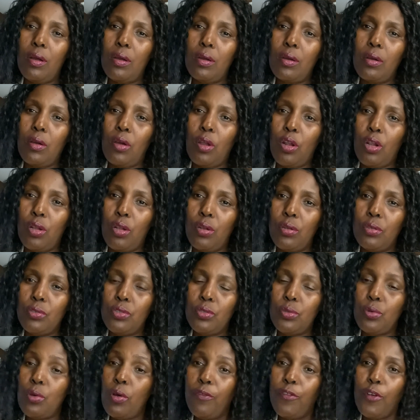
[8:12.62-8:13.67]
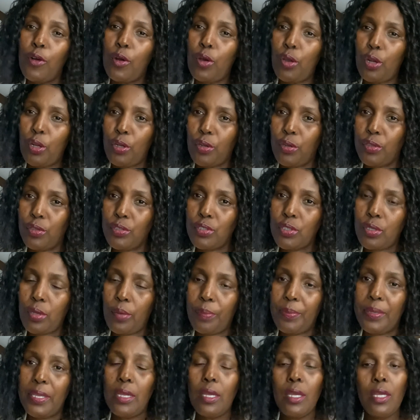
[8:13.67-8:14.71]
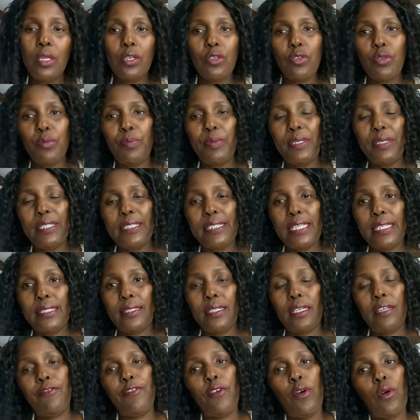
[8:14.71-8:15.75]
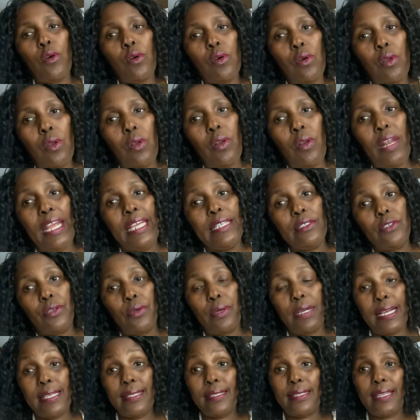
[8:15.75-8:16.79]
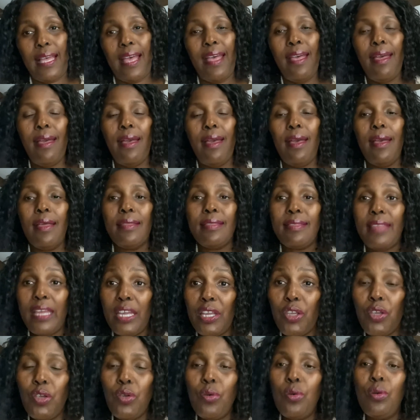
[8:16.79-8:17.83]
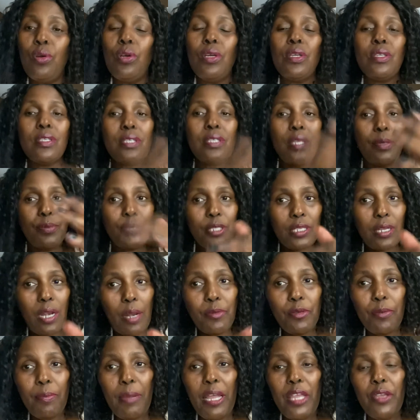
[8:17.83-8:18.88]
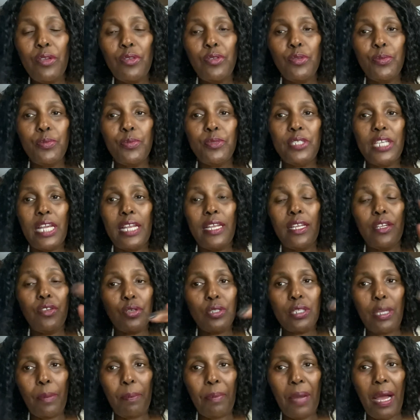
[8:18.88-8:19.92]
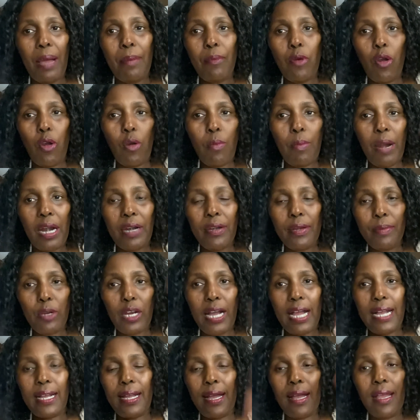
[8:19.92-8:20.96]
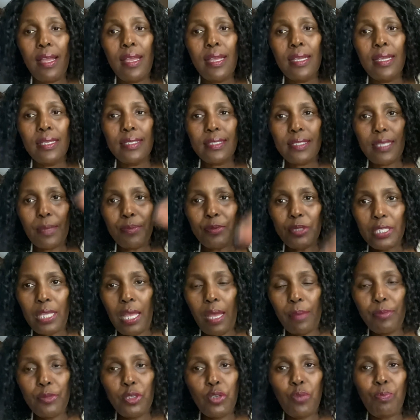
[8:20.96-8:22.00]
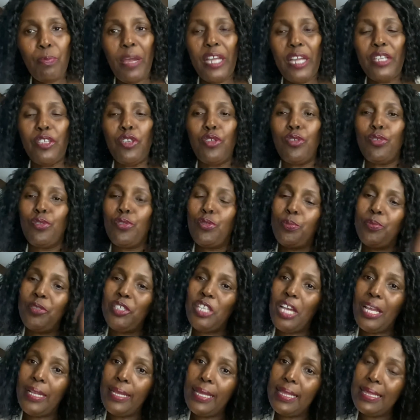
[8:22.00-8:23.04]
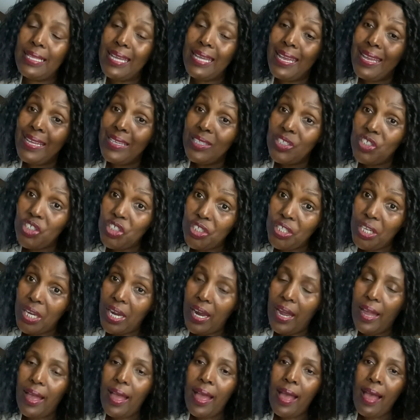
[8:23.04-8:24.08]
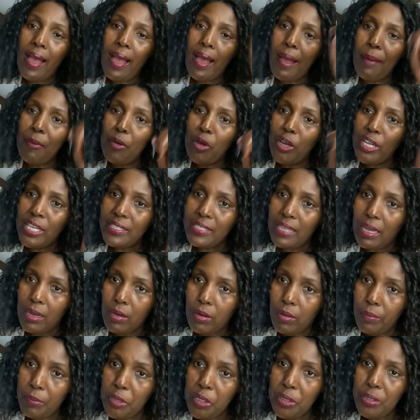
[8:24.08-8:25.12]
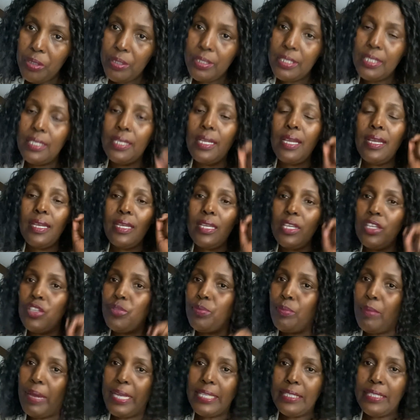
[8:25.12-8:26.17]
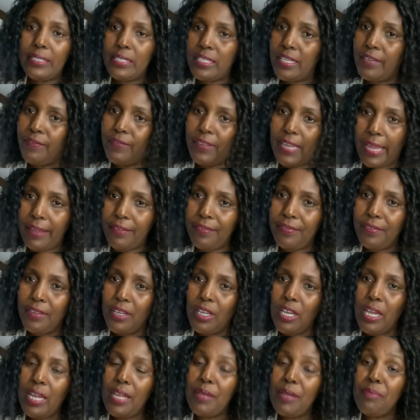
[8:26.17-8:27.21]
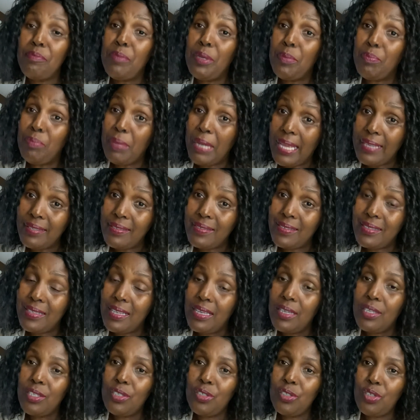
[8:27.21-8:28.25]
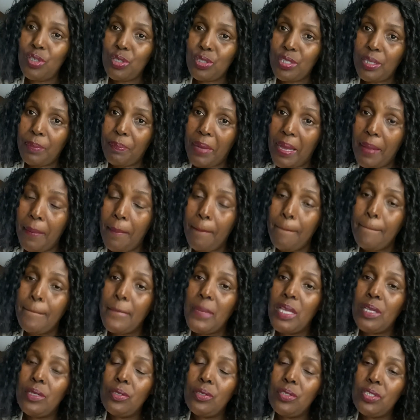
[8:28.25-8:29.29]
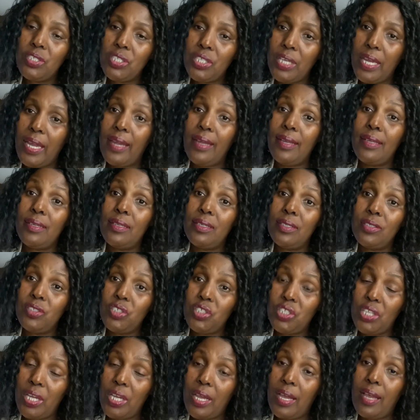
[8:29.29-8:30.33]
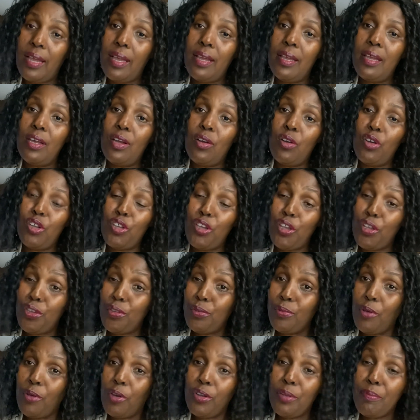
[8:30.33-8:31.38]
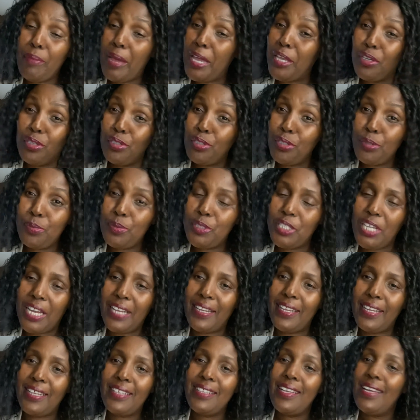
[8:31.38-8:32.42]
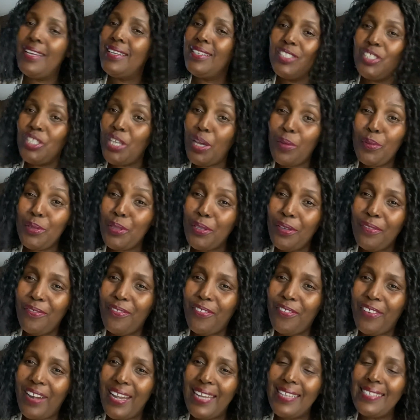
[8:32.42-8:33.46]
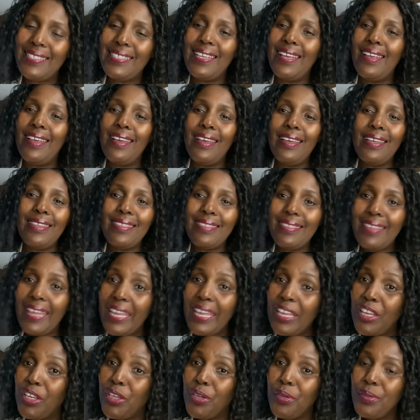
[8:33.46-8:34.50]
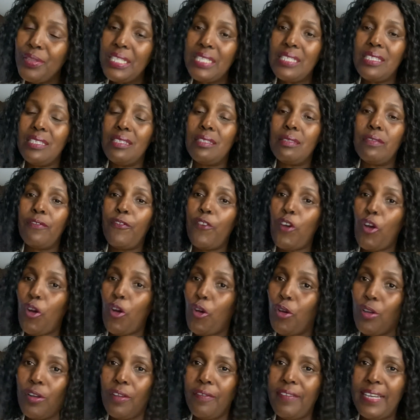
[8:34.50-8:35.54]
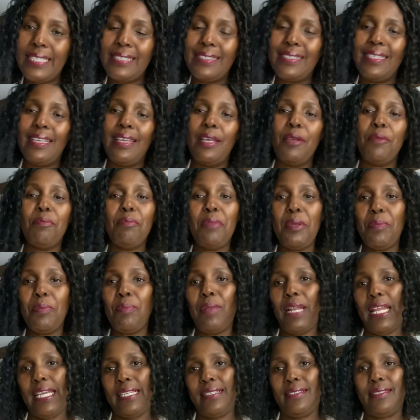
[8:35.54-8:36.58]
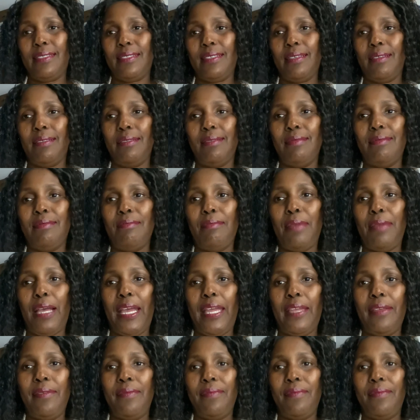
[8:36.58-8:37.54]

colonoscopy, to be tested for colorectal cancer. Thank you. Subscribe to my YouTube channel, Dr. Pam Obare Mogaka. Subscribe to my YouTube channel. Share amongst our community. It might save life. And be blessed, Dr. Pam. Share on my YouTube channel. Share with your friends. Thank you. This is for all of us. Be blessed. Bye.